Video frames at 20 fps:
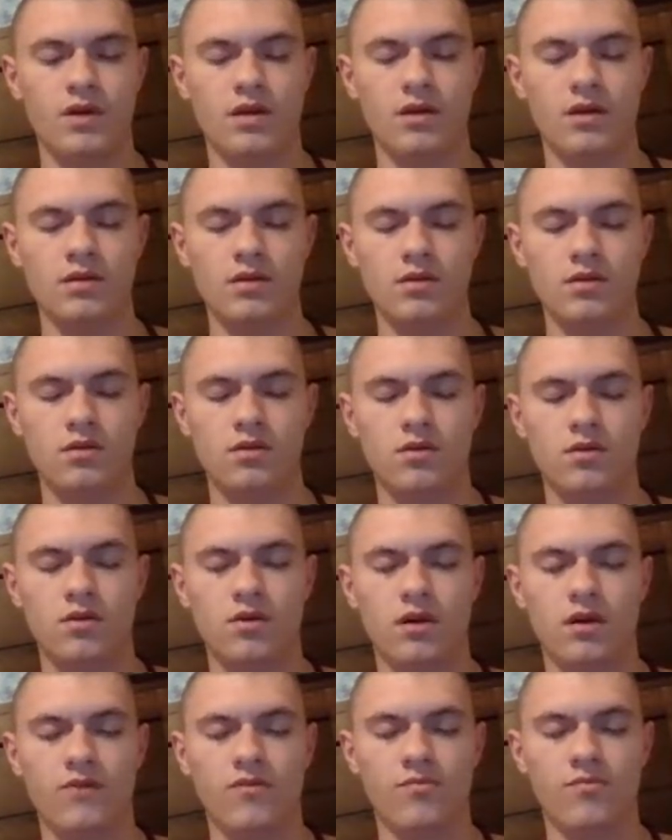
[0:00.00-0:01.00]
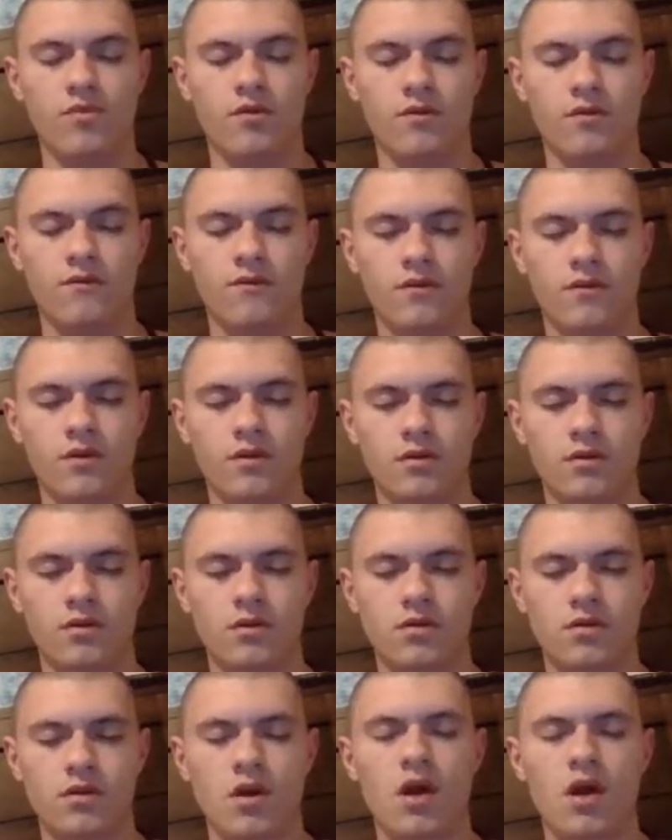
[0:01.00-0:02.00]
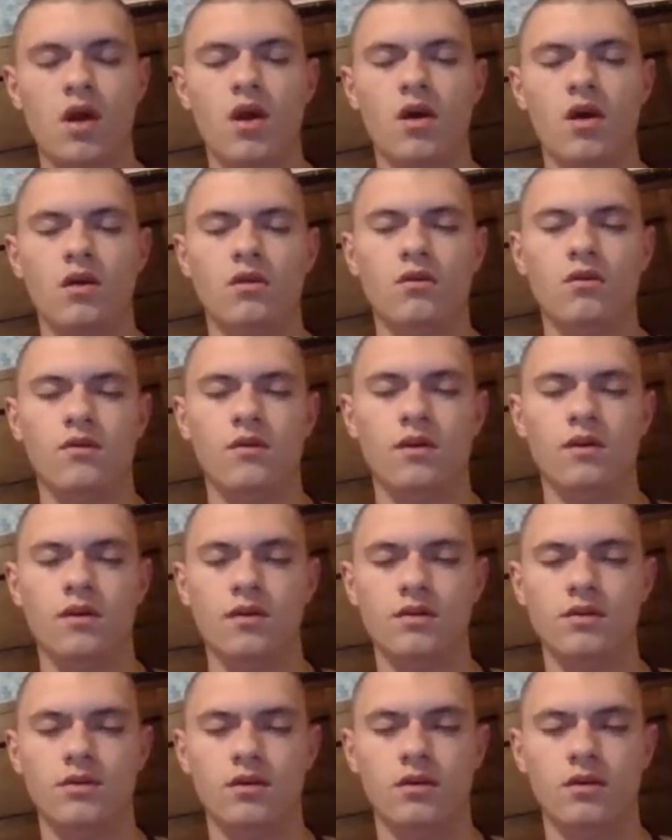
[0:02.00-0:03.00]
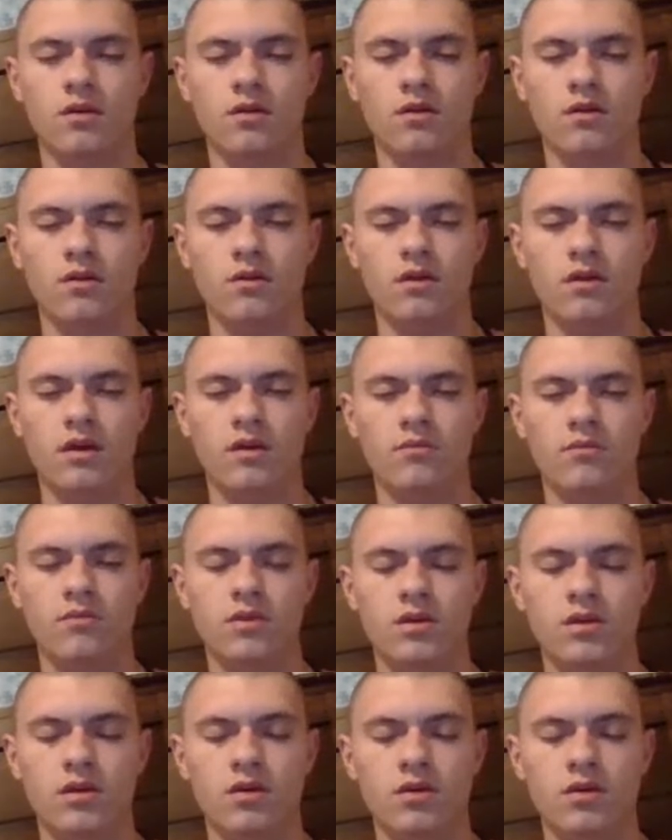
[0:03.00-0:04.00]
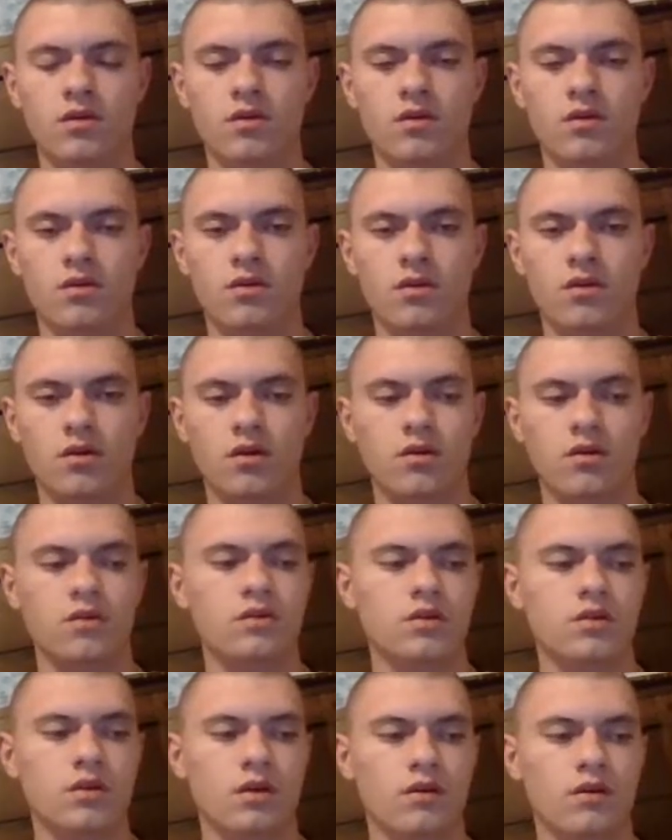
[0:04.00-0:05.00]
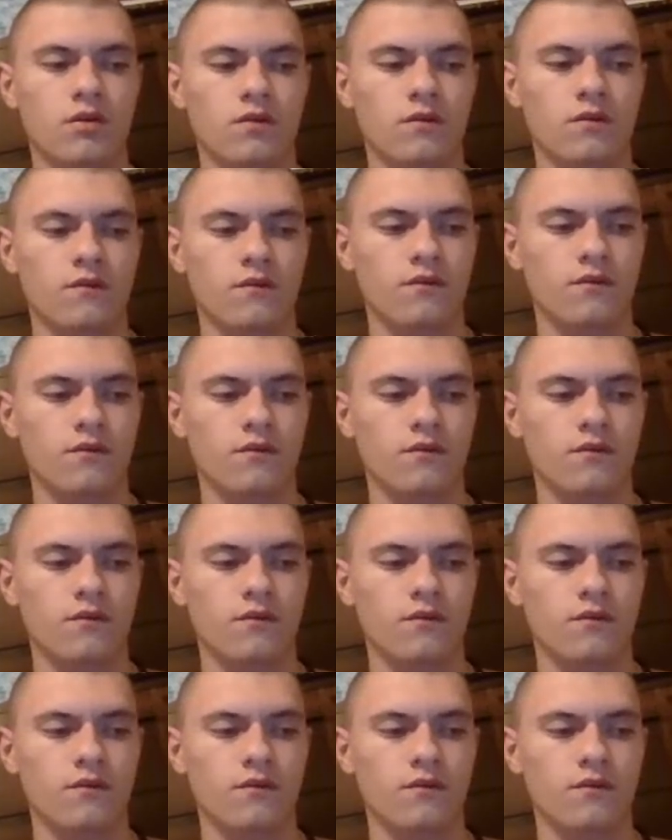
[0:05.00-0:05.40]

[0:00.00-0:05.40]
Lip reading: as in don't have a preference, know that it's all empty, non-self,